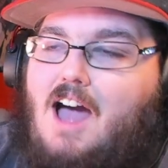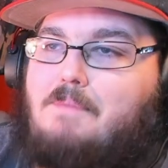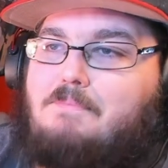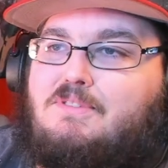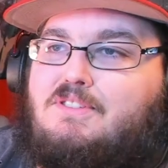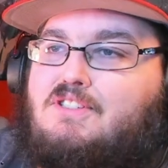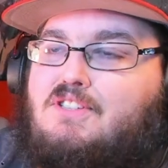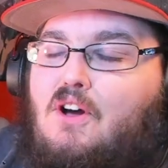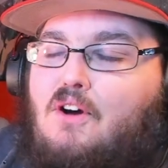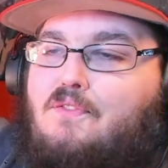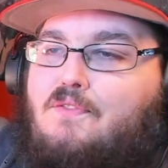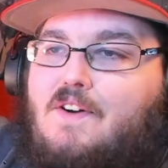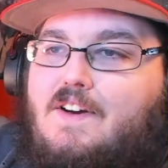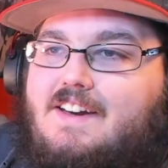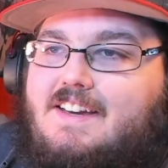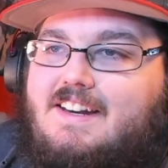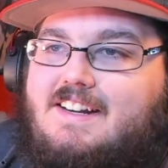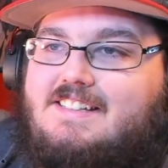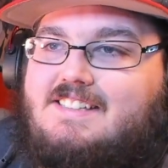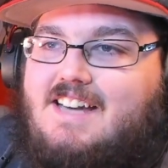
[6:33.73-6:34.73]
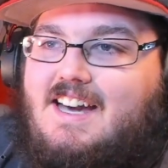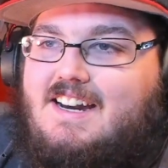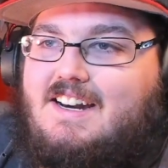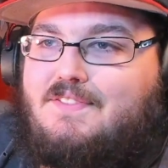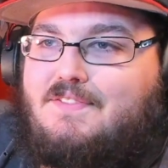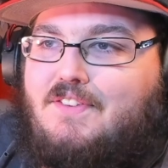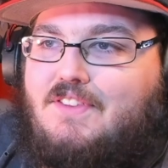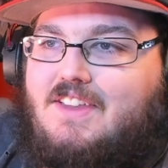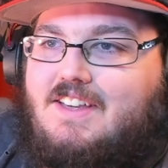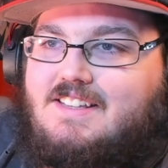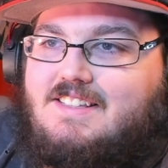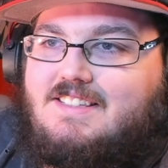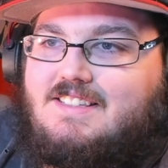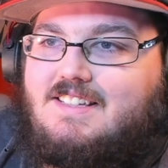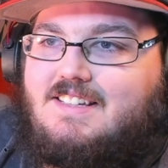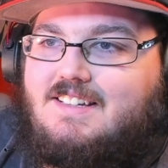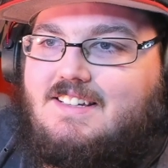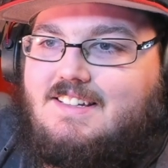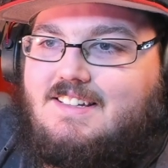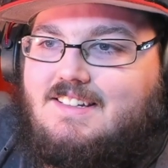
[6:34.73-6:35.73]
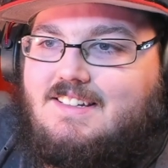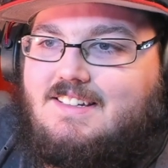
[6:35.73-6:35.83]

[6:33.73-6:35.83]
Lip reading: I'm so fucking excited for this.